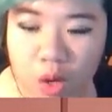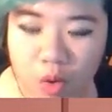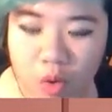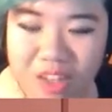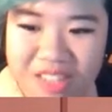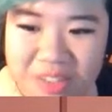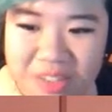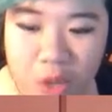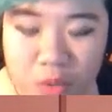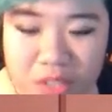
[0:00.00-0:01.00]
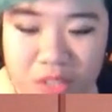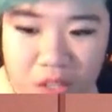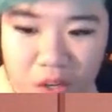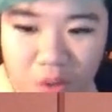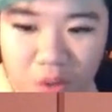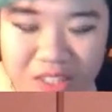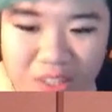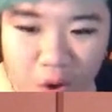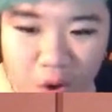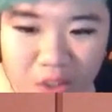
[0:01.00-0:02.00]
Okasan knows! Okasan
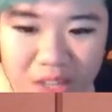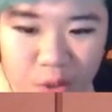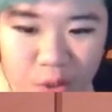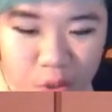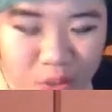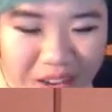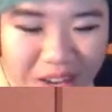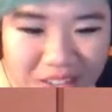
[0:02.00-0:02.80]
heard that Yuya has